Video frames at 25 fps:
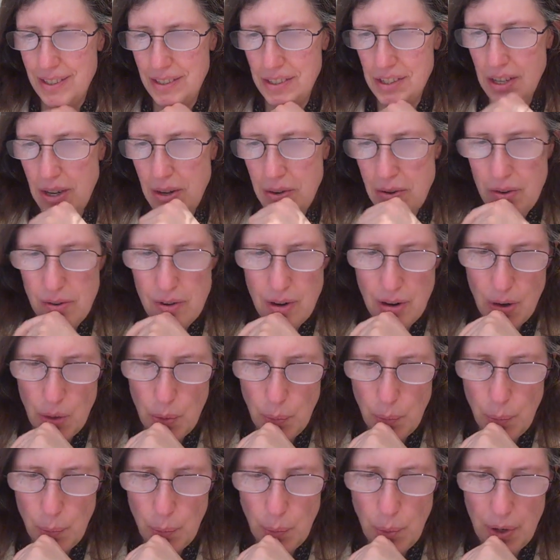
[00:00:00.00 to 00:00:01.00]
So
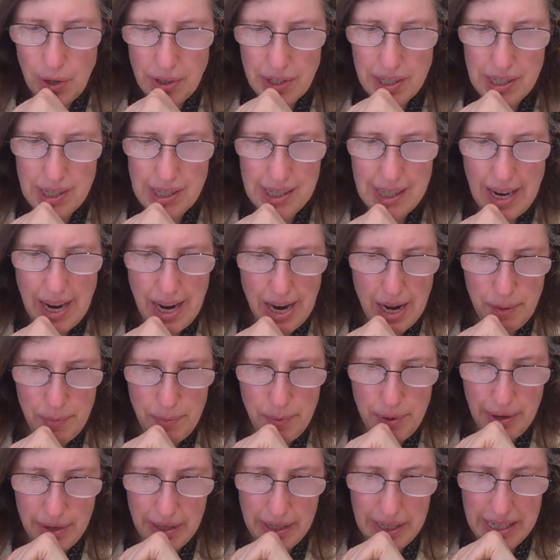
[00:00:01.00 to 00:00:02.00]
what has
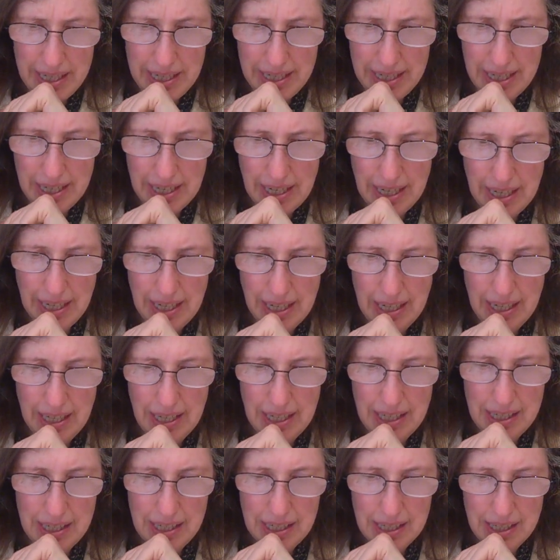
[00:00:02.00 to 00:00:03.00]
happened
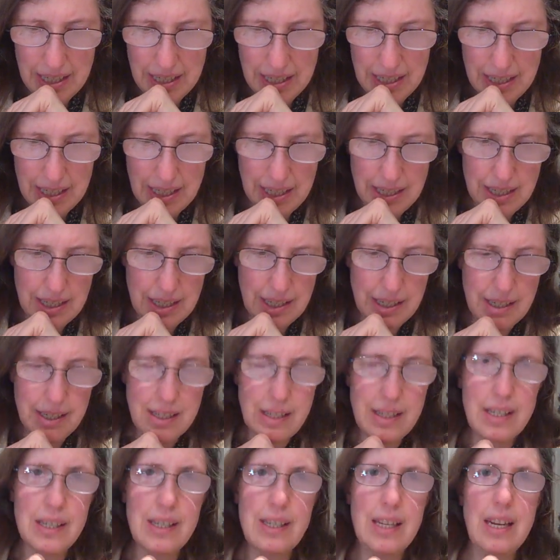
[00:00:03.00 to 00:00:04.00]
is that
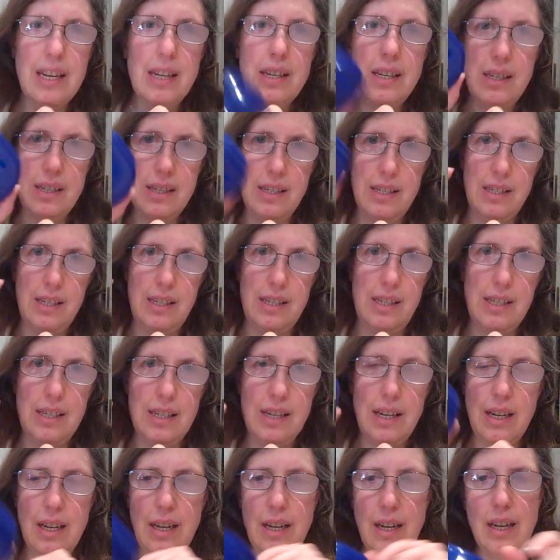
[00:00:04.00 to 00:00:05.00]

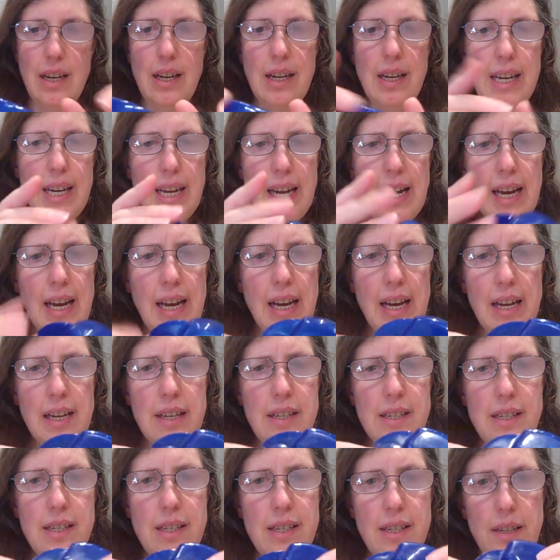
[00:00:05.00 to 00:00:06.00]
since I
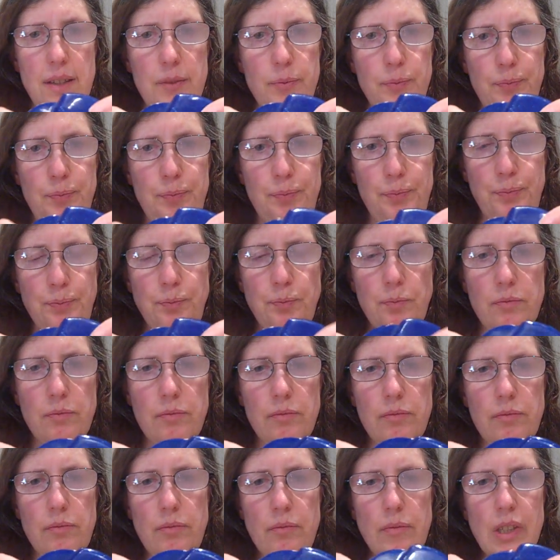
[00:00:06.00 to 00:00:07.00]
had
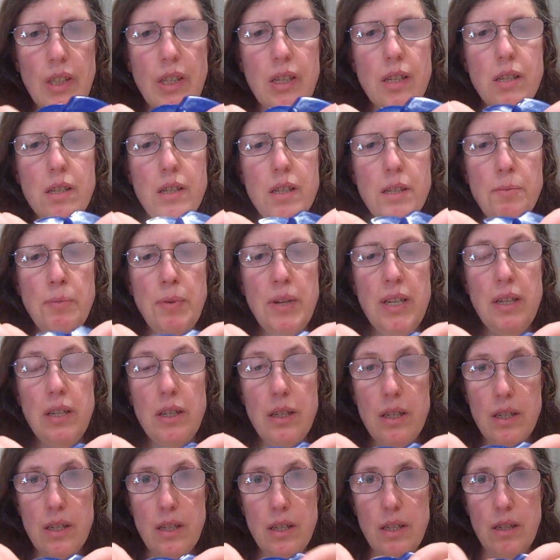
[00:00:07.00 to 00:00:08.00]
a
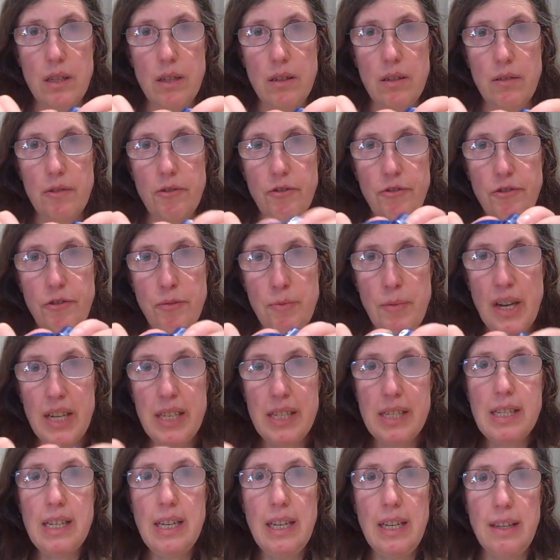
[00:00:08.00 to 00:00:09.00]
splint for
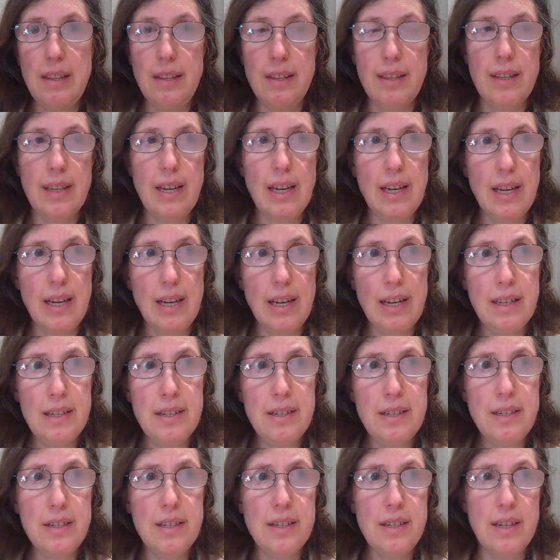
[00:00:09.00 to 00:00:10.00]
my teeth
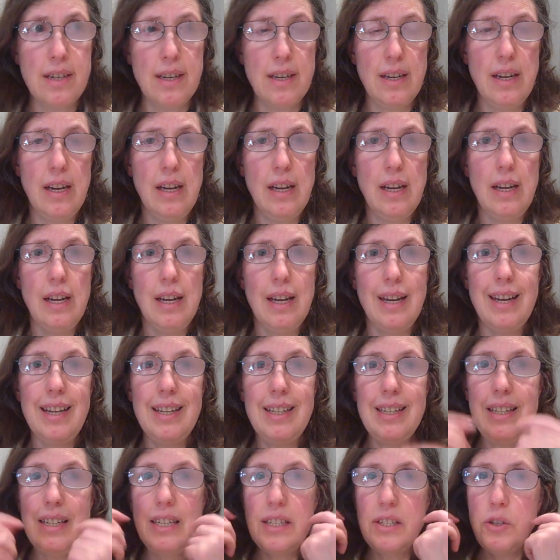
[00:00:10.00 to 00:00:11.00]
and
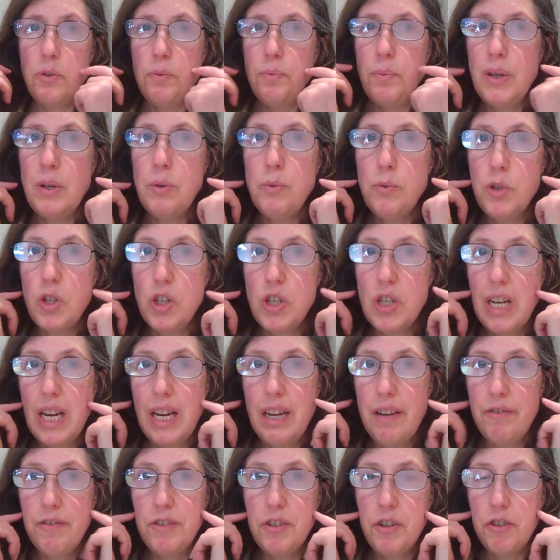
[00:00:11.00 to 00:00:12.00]
a little bit was
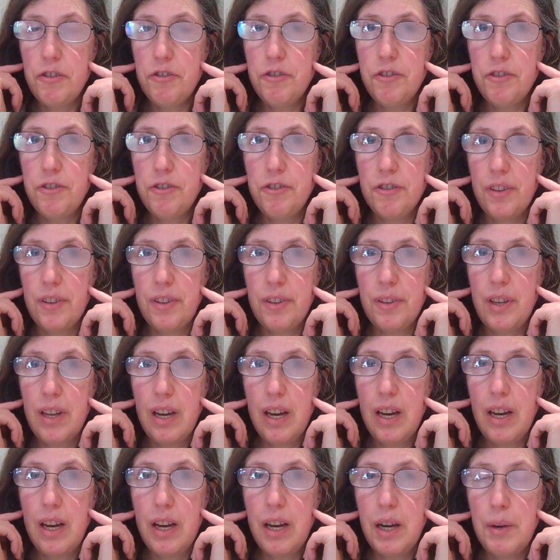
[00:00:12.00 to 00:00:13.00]
shaved off
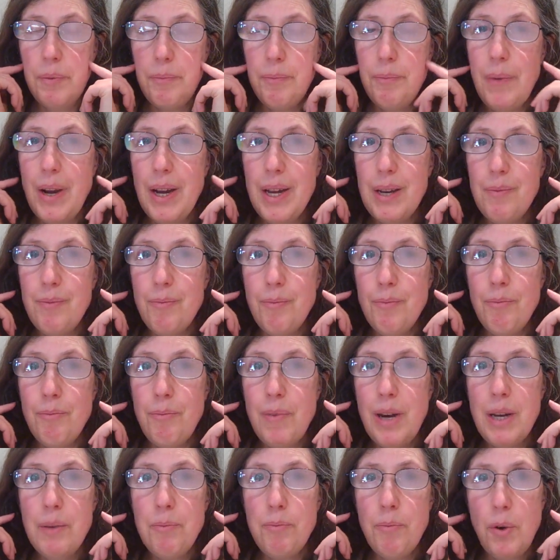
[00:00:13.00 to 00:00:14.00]

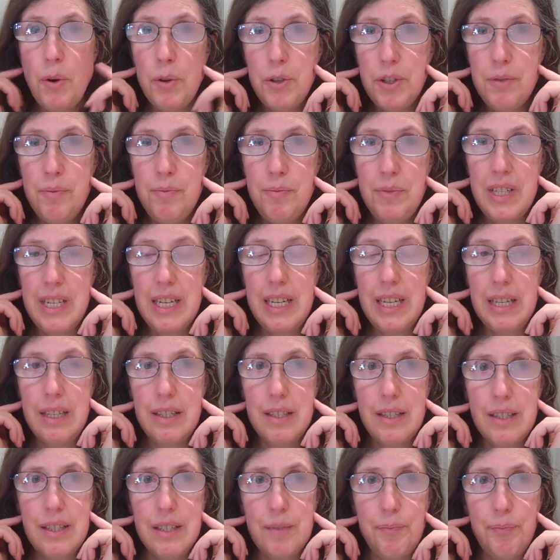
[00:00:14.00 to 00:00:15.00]
my bottom
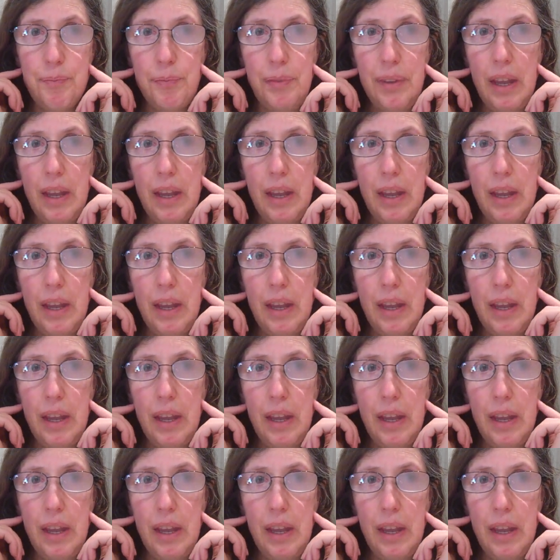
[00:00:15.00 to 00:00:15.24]
teeth,